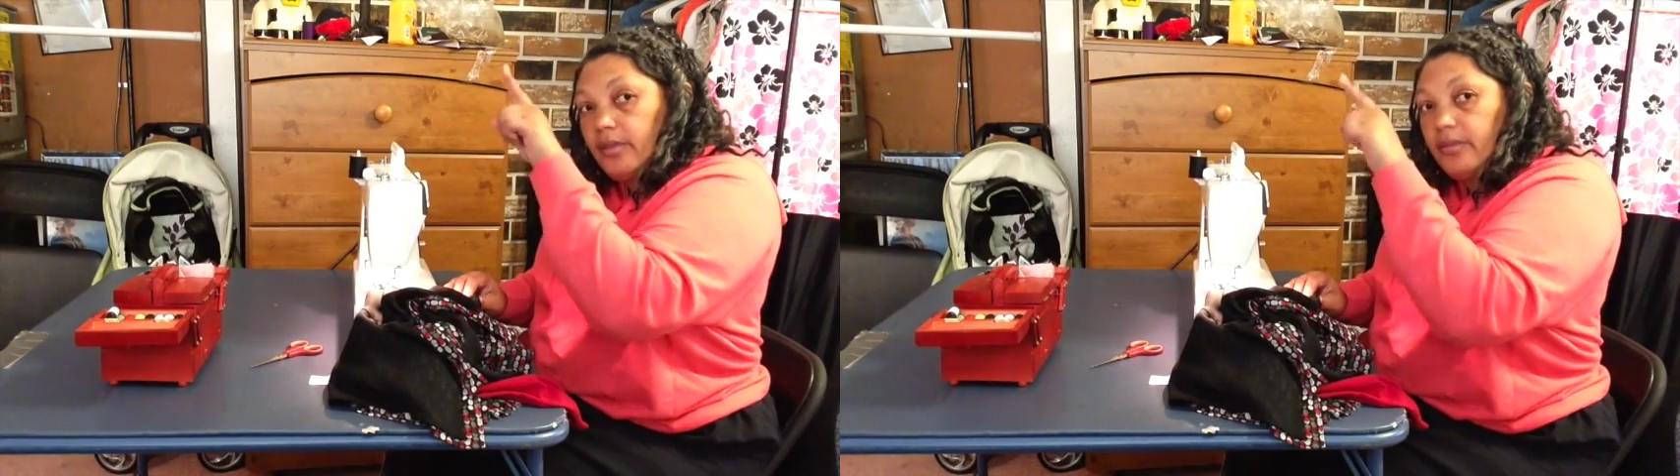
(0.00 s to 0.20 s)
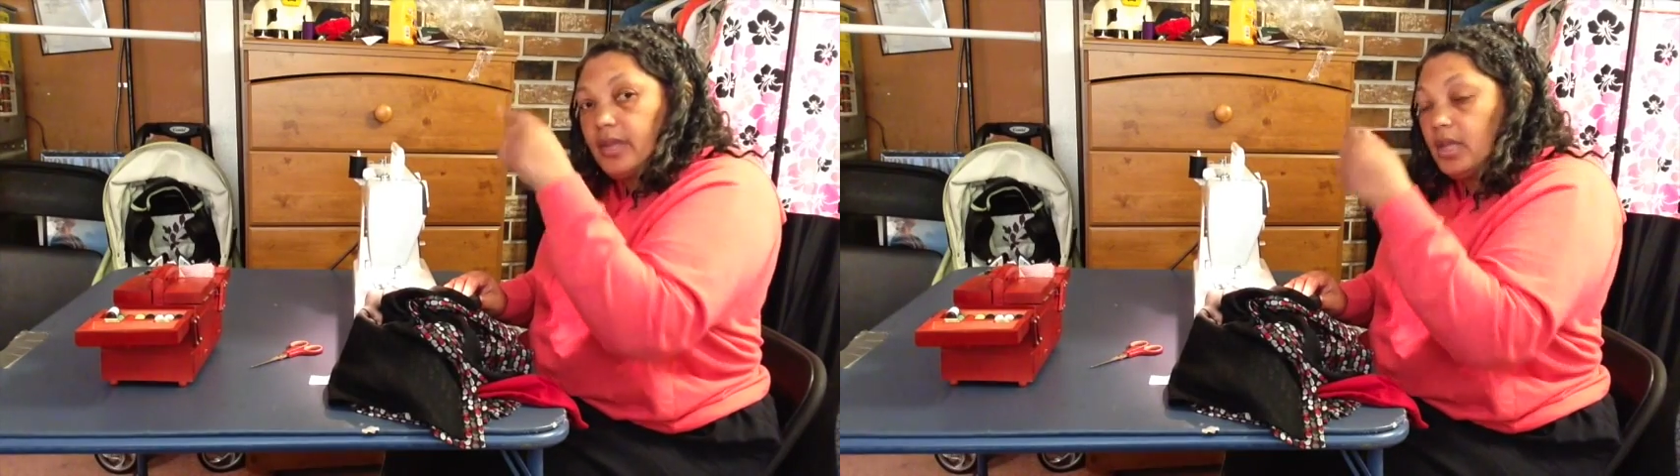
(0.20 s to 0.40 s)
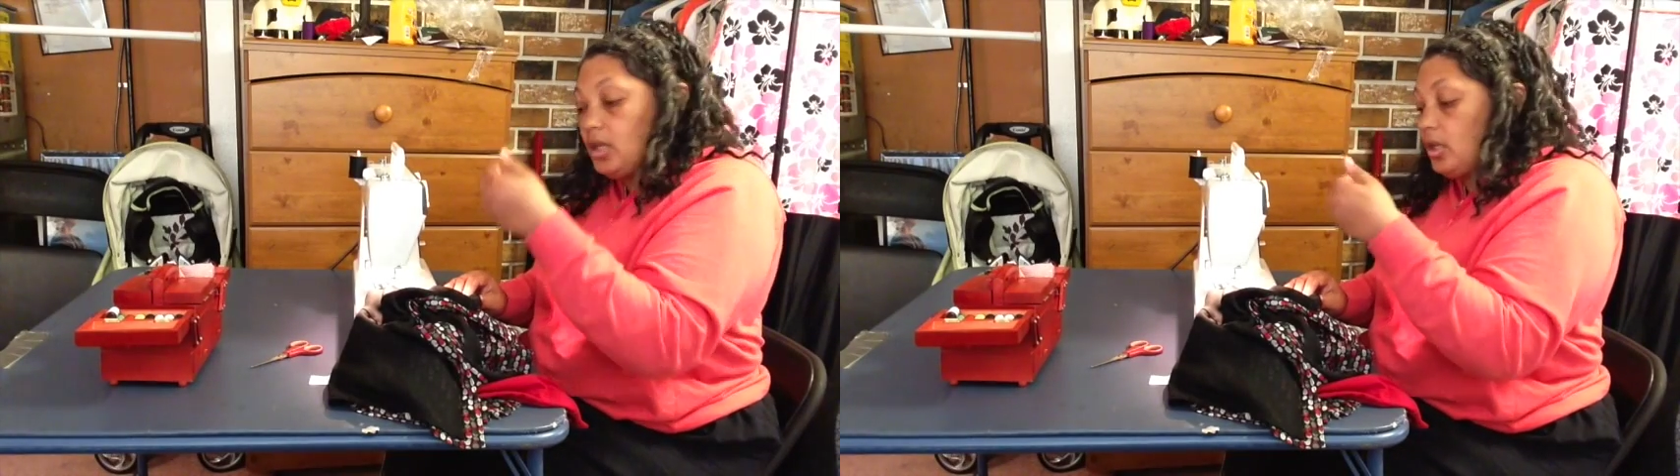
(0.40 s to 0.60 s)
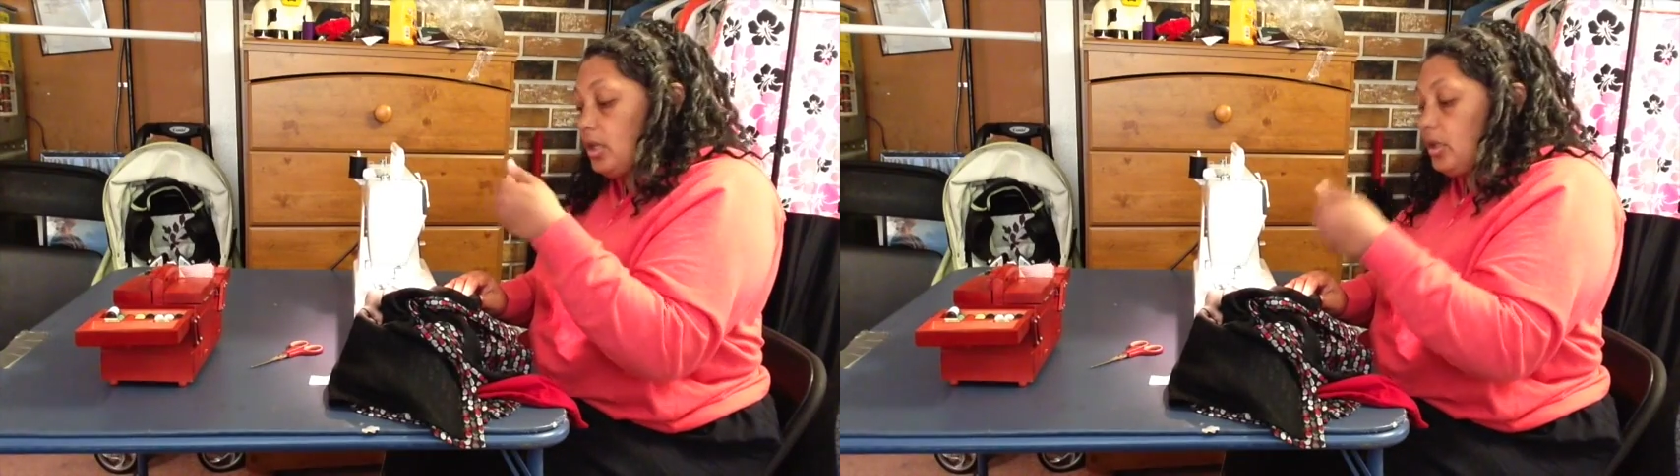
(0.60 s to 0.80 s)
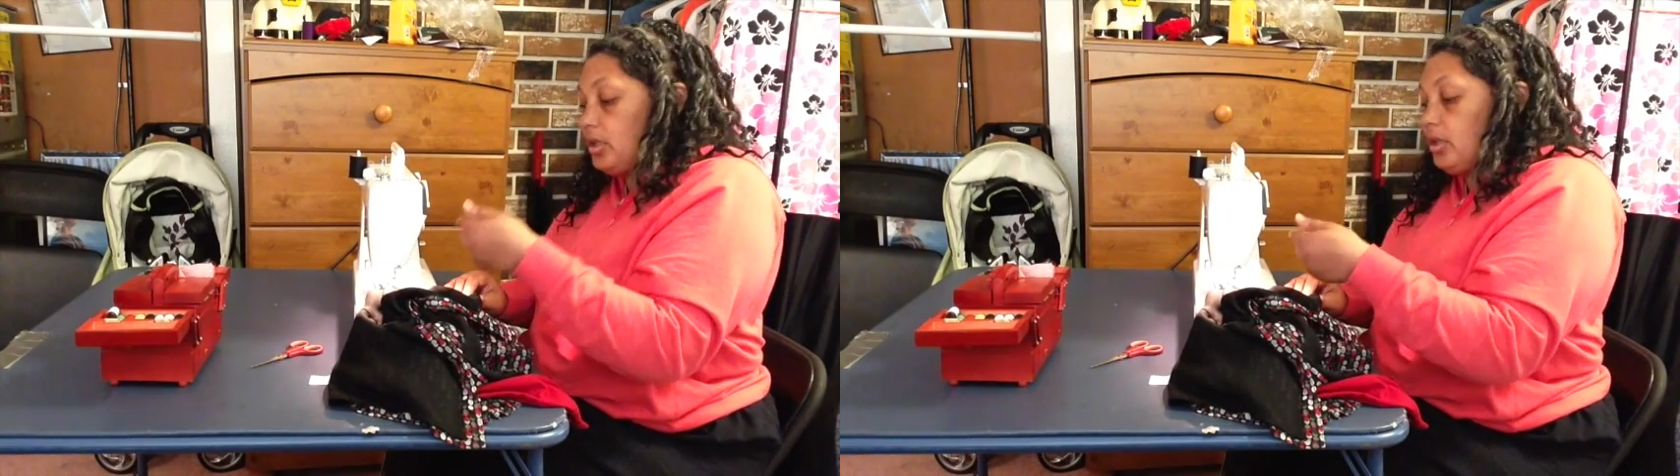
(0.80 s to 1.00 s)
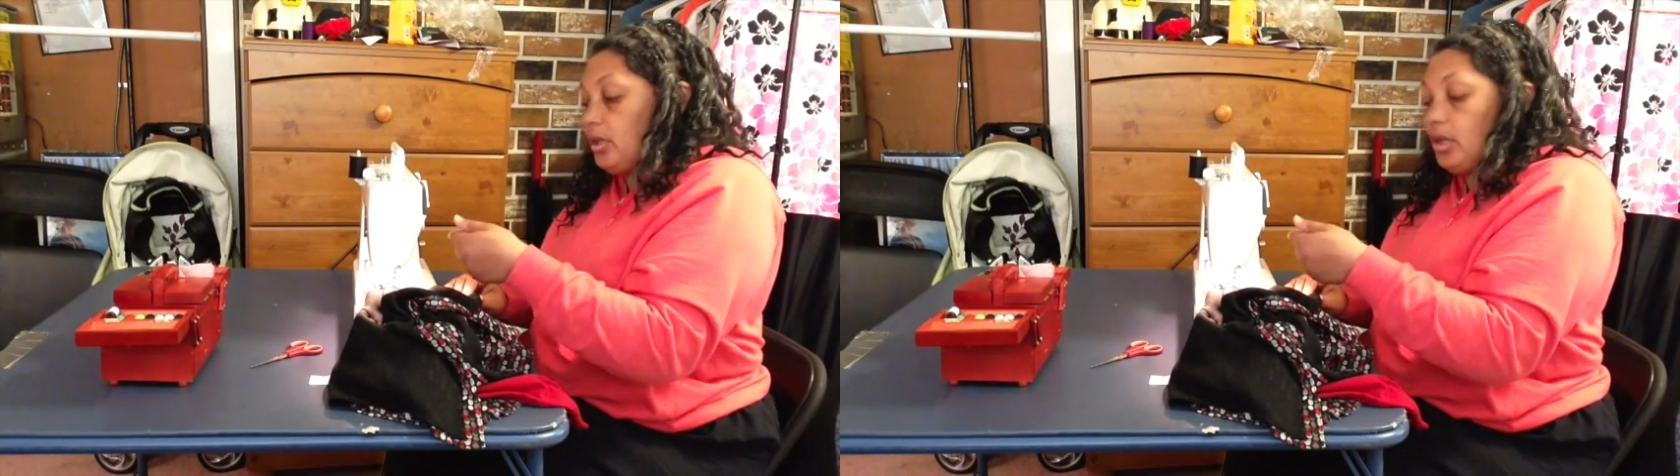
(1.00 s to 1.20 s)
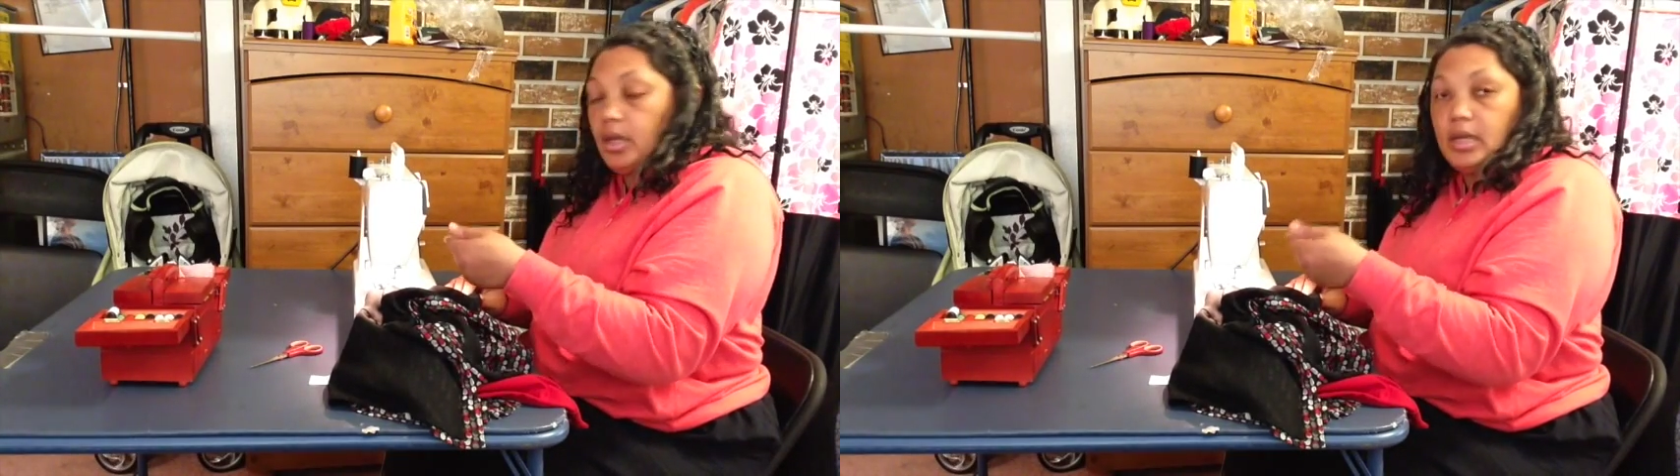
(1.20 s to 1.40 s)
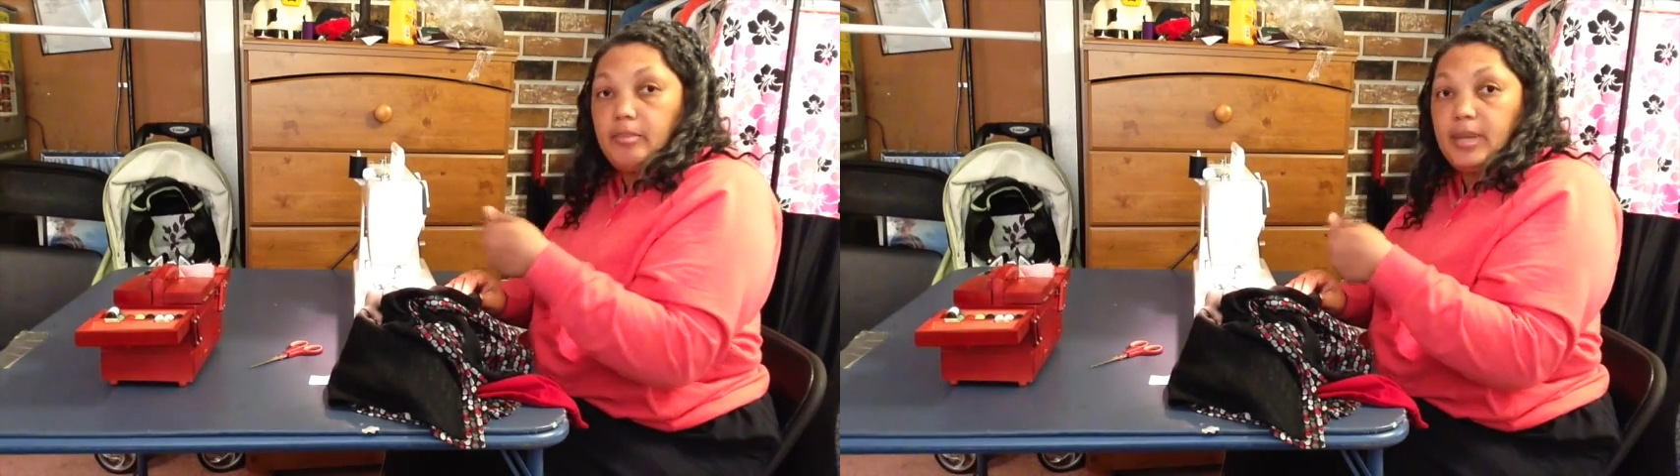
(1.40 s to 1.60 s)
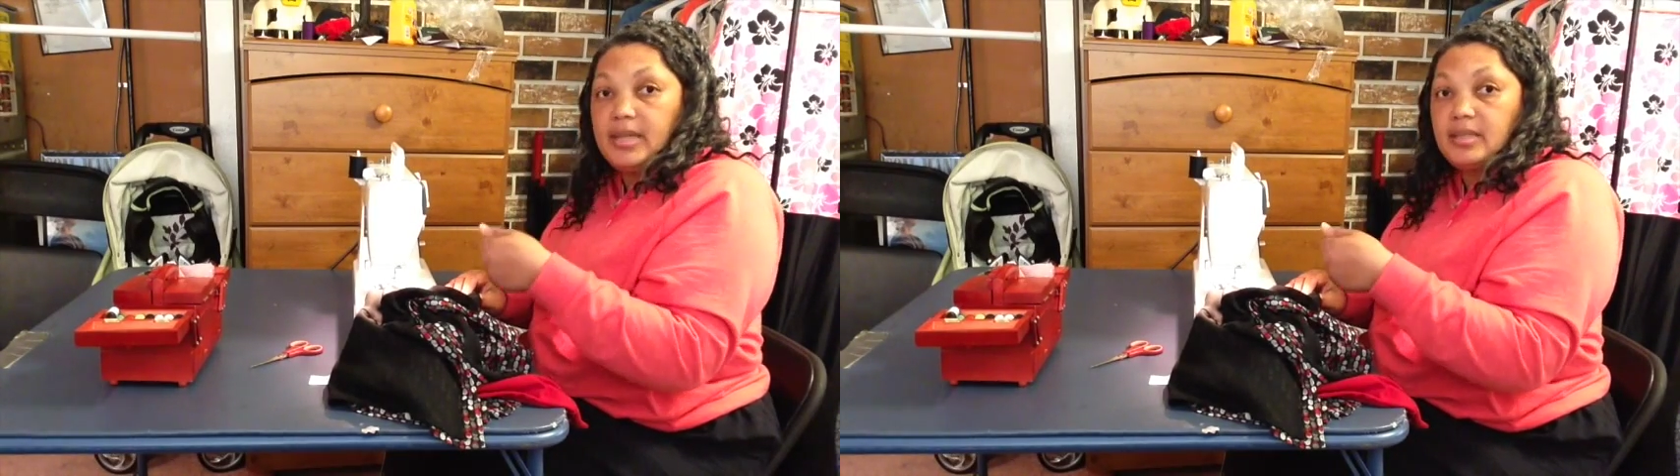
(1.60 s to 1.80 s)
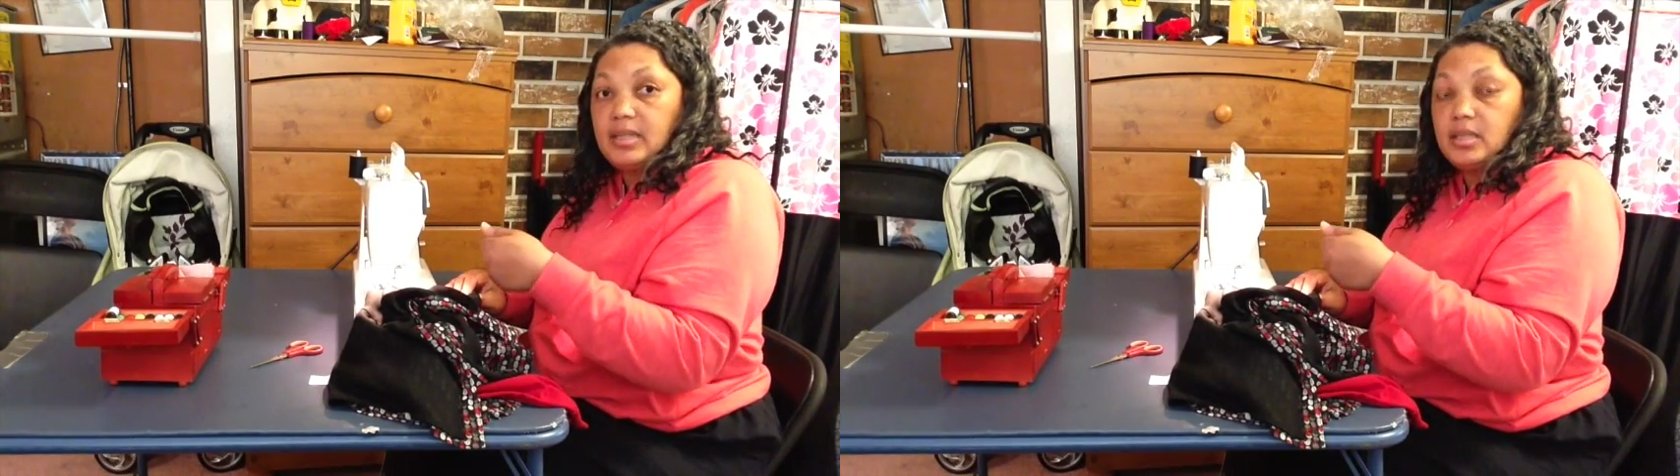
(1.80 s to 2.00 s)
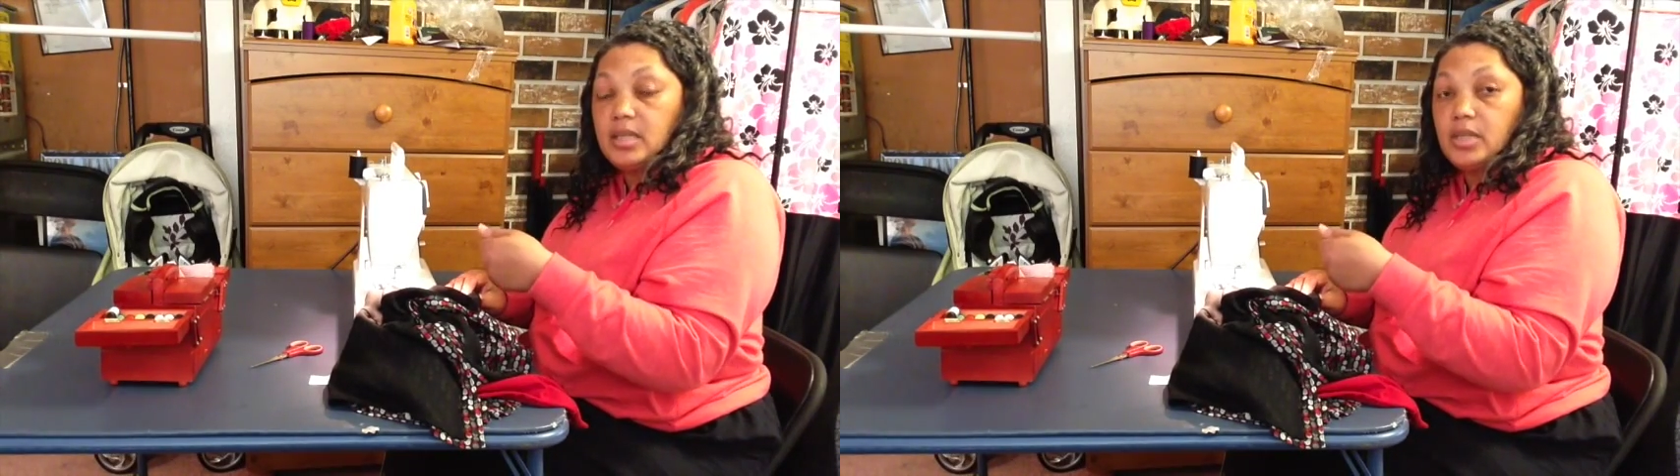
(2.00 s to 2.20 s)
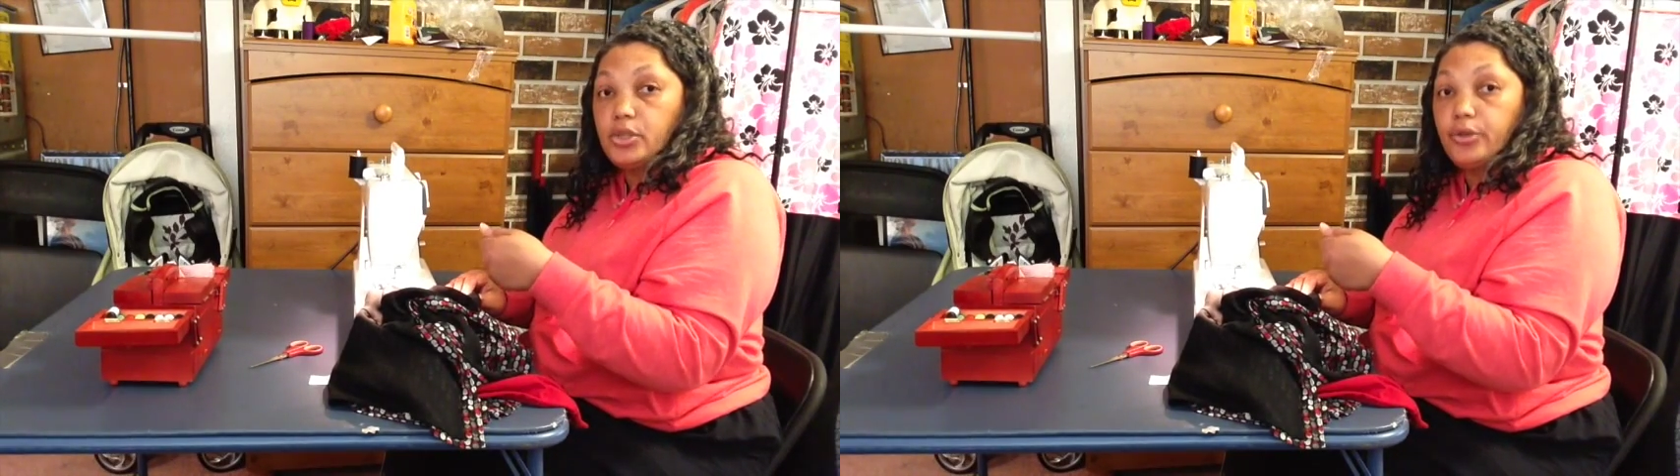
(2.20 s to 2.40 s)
then in a basting stitch,